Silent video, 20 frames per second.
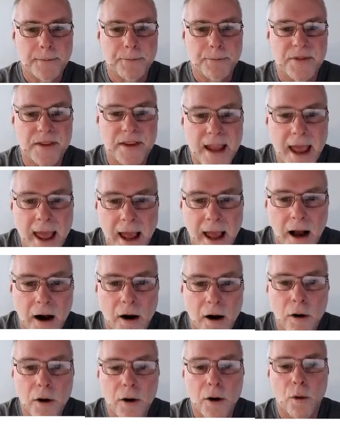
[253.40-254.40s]

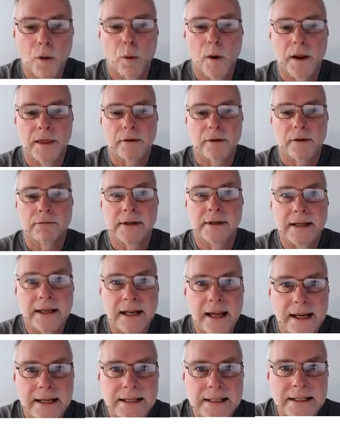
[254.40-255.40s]
Now, when the
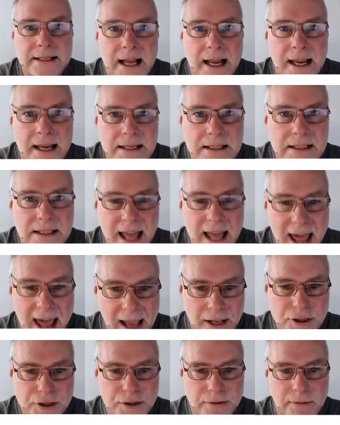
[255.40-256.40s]
relay stays
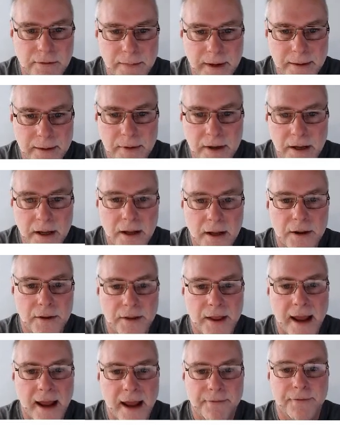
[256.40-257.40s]
latched, remember
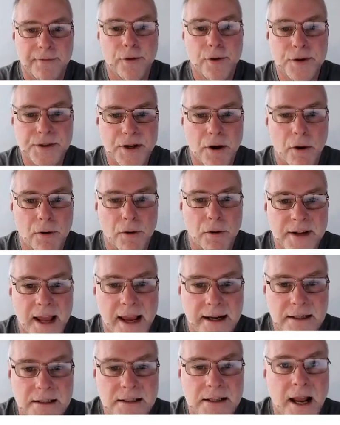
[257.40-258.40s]
that first
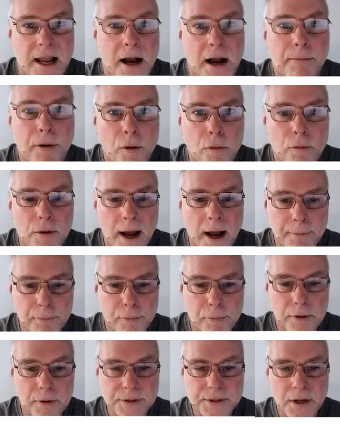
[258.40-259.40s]
contact is now pulled
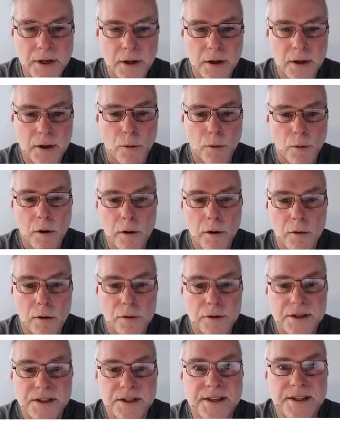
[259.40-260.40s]
upwards, well,
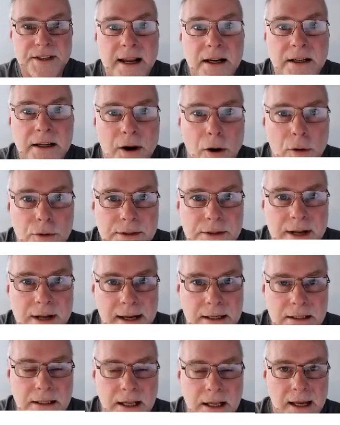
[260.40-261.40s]
the second
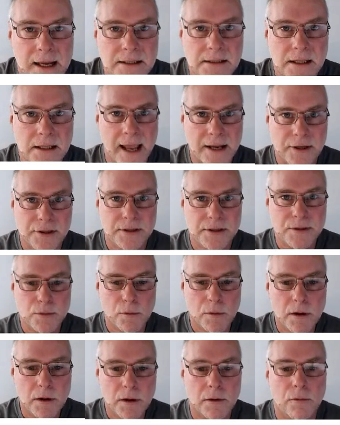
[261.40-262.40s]
contact stays latched as
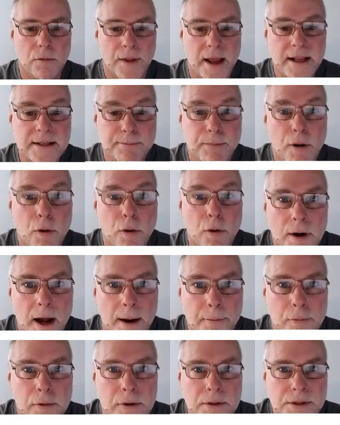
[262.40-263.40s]
well. That's pulled
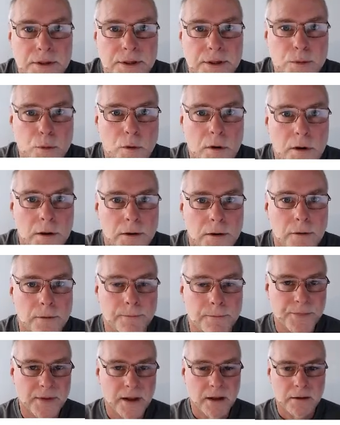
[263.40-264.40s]
upwards as
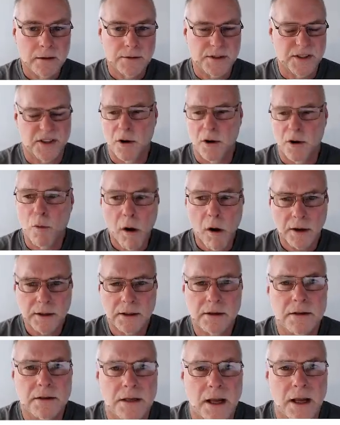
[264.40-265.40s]
well. So what,
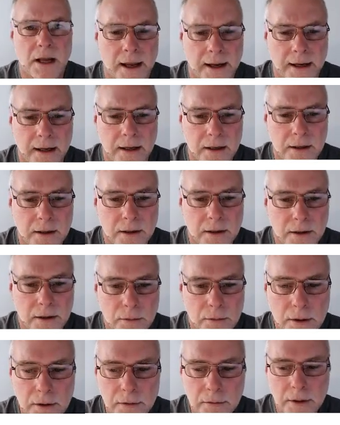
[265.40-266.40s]
you're saying?
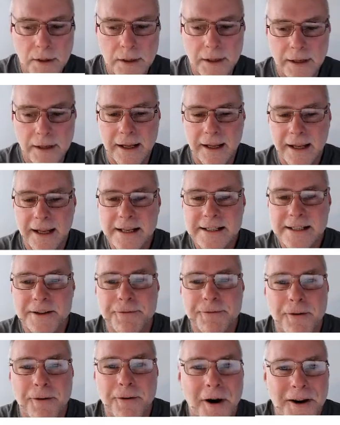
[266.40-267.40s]
Well, here's the
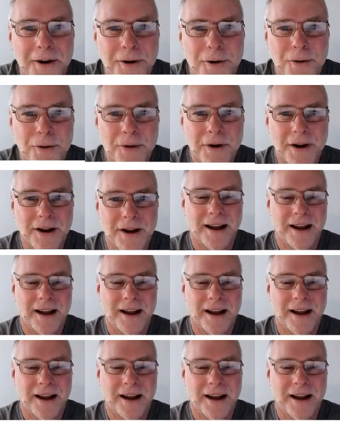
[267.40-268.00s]
final